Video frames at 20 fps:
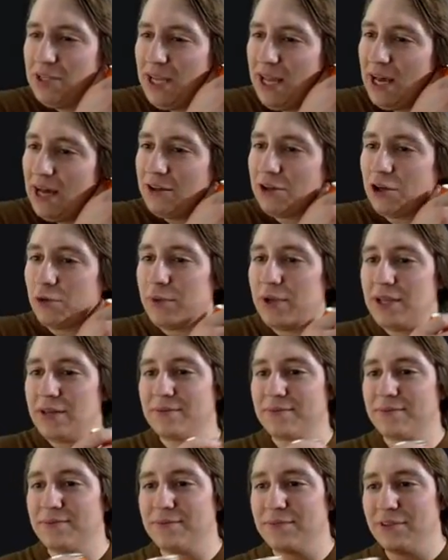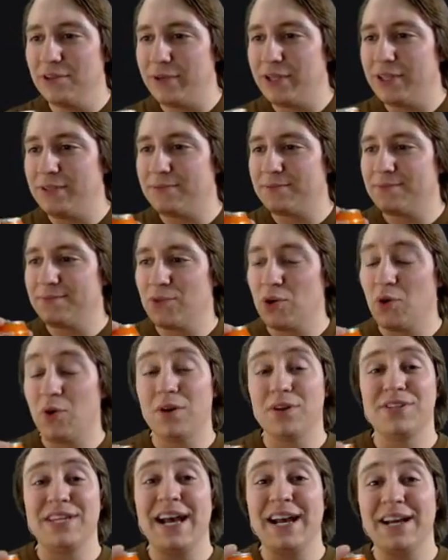Yeah, a little bit. A little bit. Of
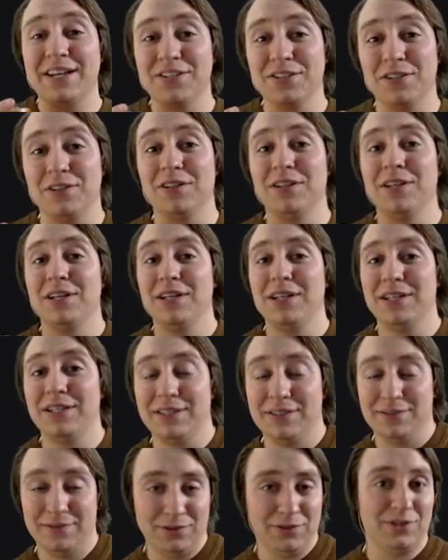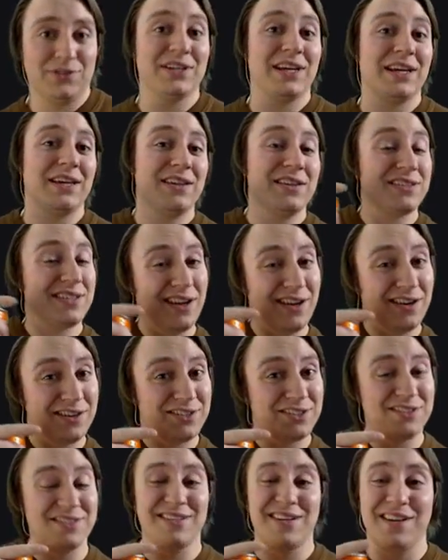course, Axel looks like this
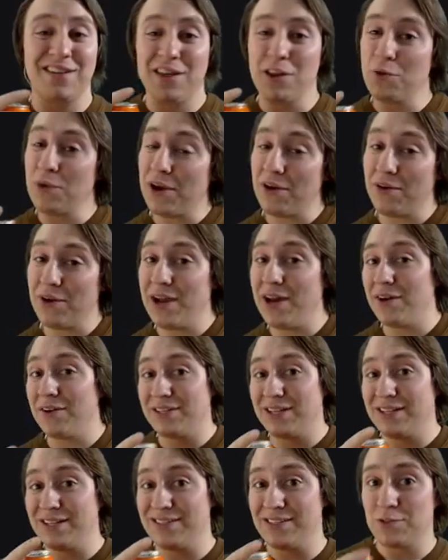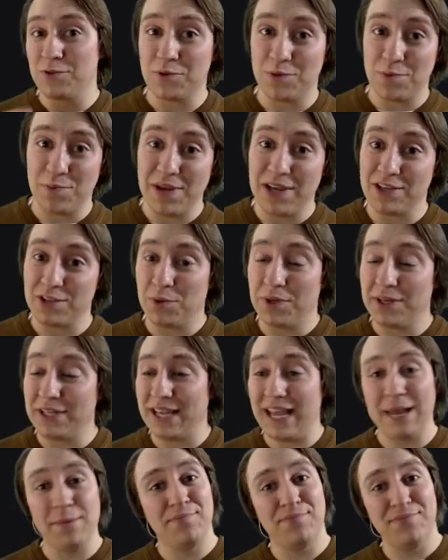character instead of the other way around, because this was a PS1
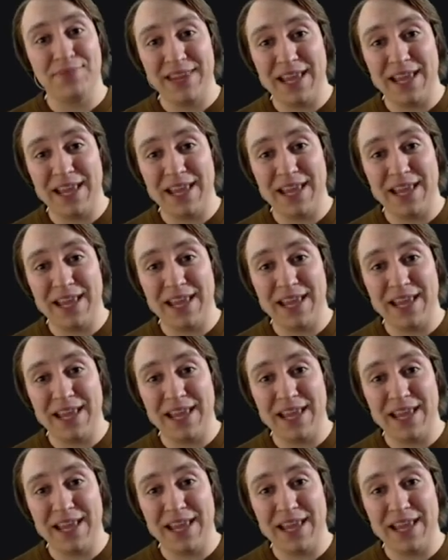game.